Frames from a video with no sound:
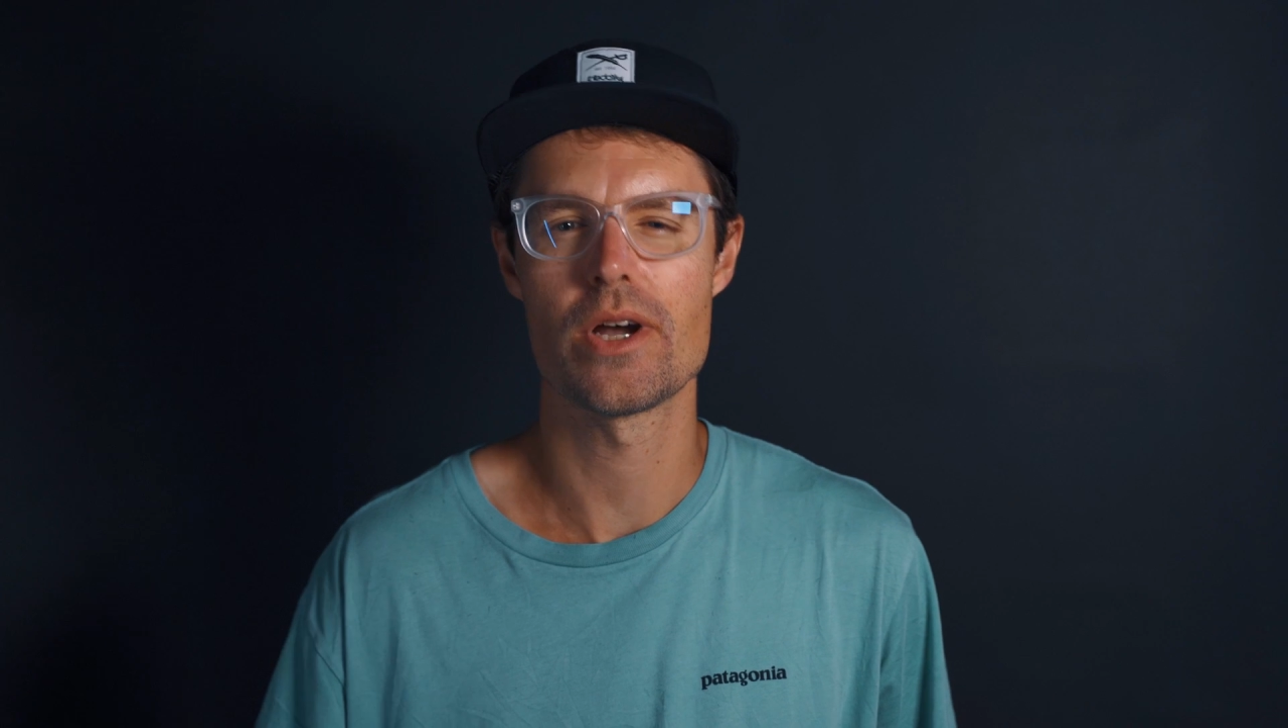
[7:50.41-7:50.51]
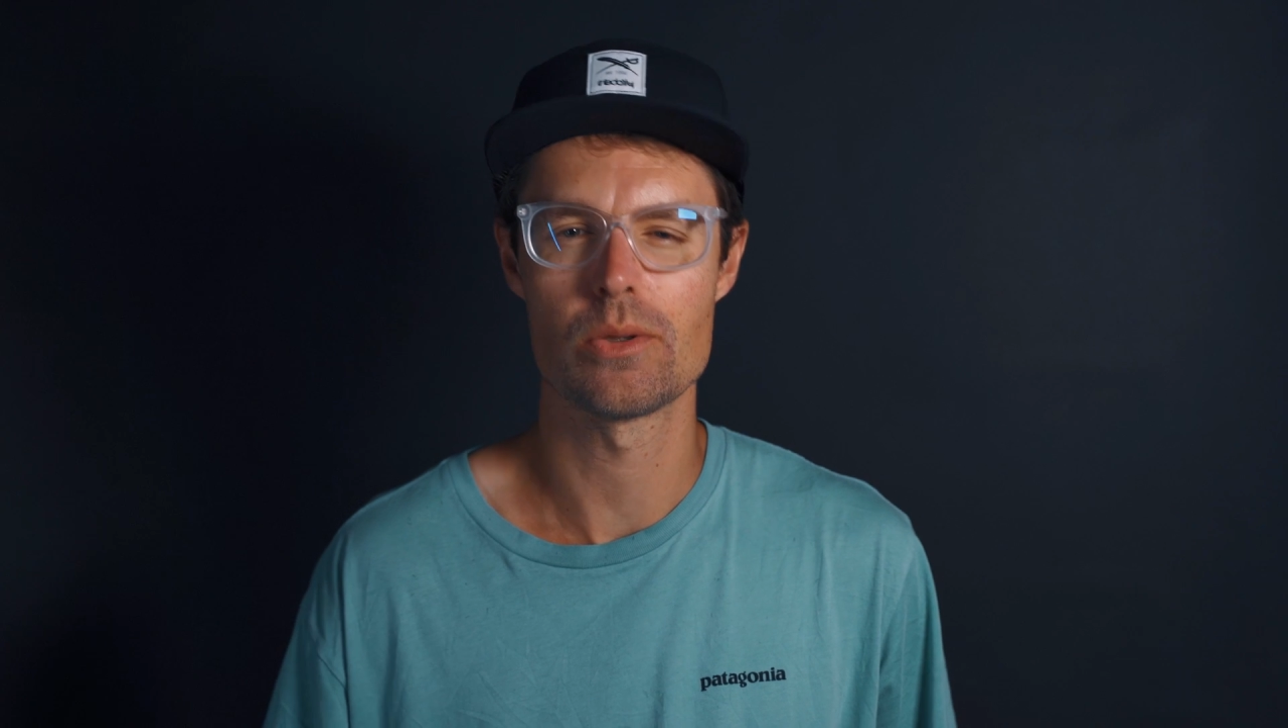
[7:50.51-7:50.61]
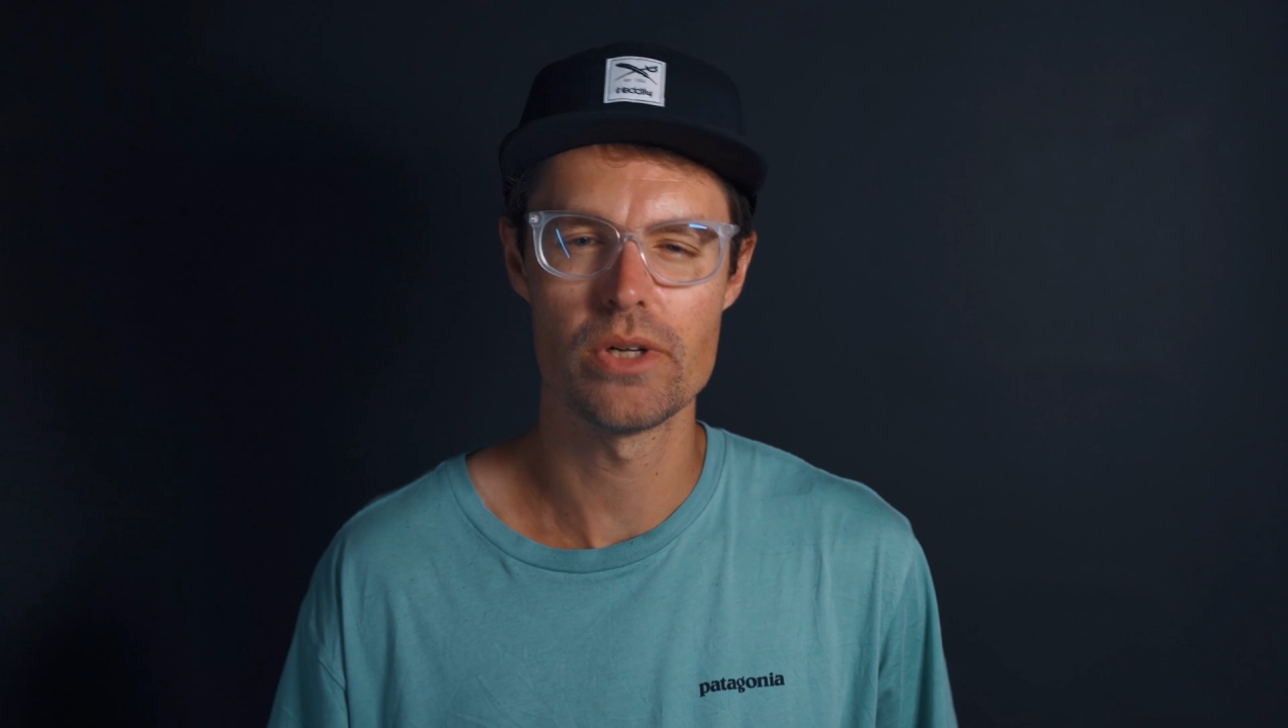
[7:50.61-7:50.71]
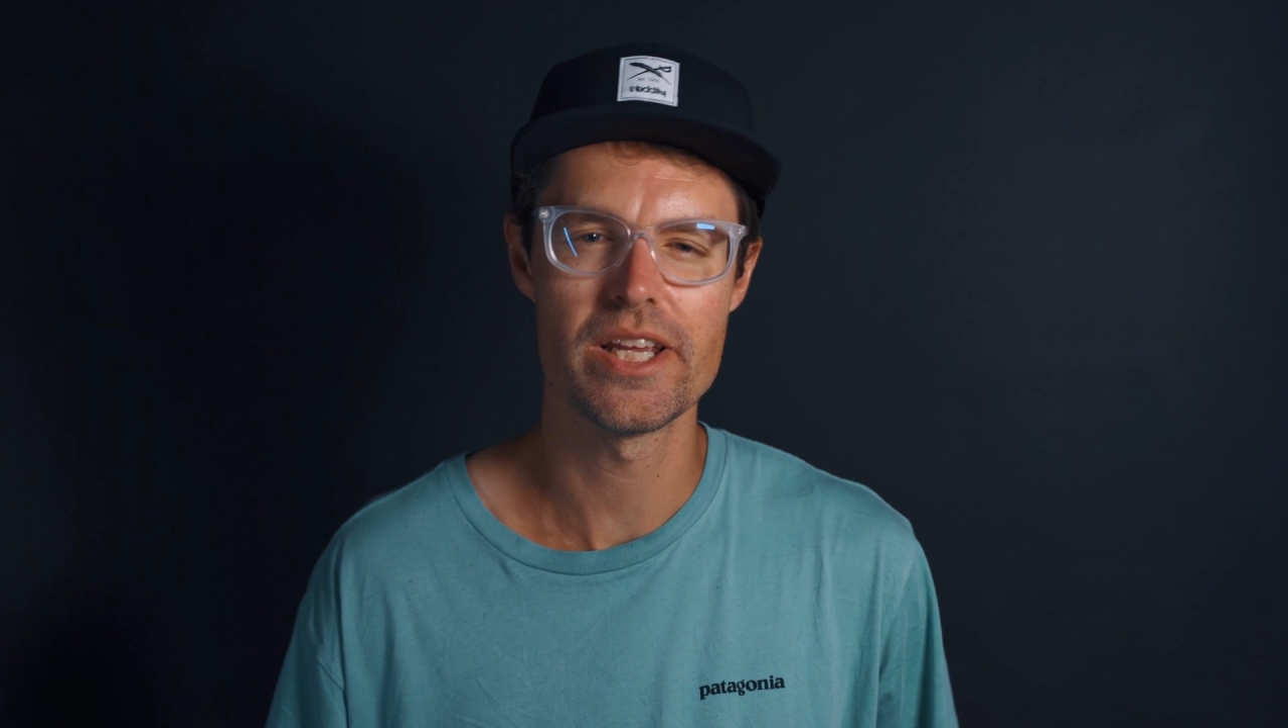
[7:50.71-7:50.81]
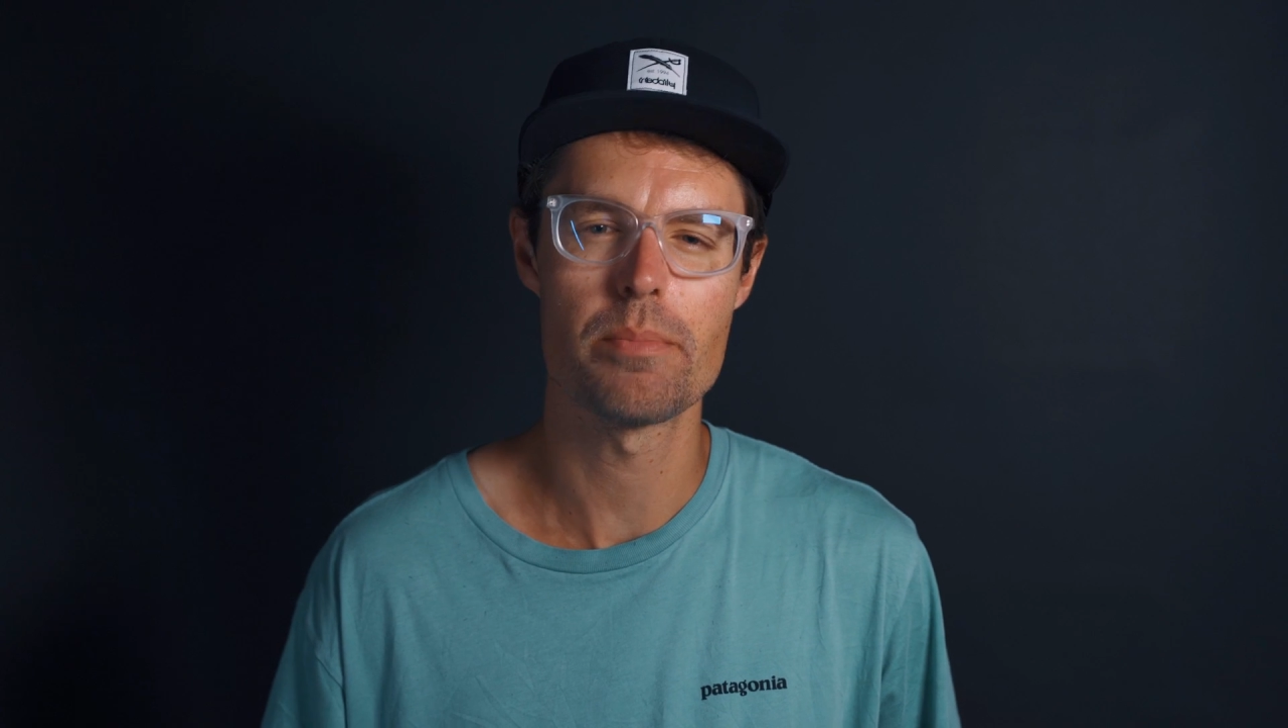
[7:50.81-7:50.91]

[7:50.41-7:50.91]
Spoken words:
I'd really